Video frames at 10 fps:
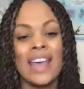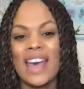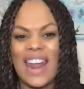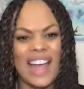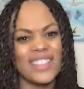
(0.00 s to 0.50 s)

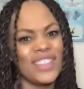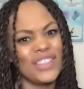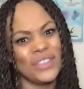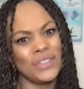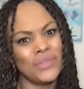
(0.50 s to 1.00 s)
It adds a
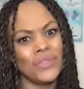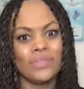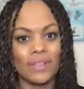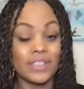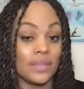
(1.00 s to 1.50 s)
little oomph.
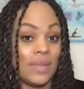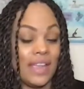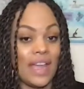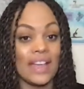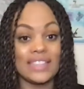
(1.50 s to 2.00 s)
To
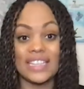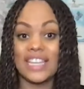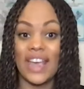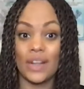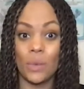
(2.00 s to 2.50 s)
me, instead of
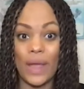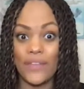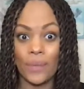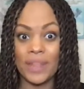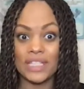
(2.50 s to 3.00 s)
taking away
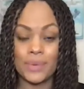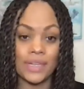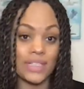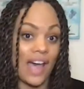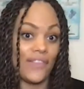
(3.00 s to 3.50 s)
from the
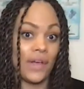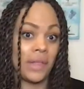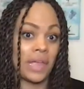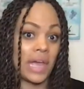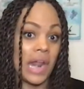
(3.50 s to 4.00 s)
experience, I felt
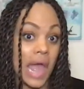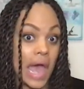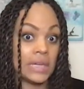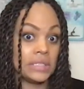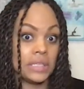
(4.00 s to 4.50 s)
like it kind of
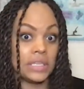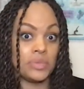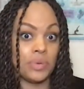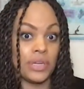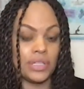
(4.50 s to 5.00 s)
added to the
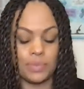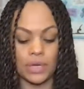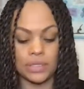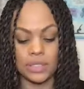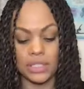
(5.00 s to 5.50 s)
experience
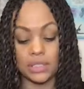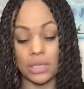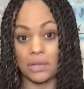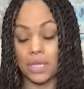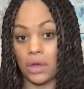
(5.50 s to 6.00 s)
personally. So
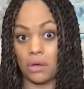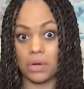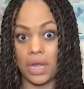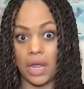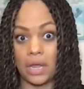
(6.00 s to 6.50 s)
I was like,
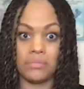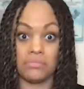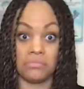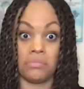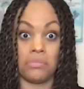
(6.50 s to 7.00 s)
okay,
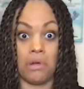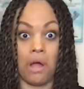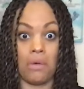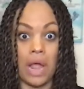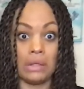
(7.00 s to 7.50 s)

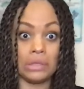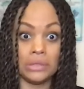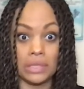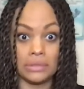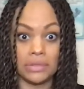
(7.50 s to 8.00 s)
all right, little
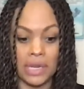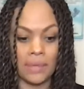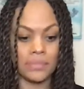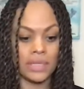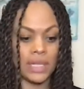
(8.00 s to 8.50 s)
dental
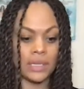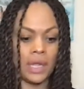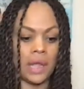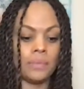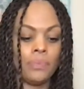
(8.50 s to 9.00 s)
dam, get it
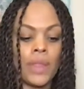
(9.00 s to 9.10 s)
done.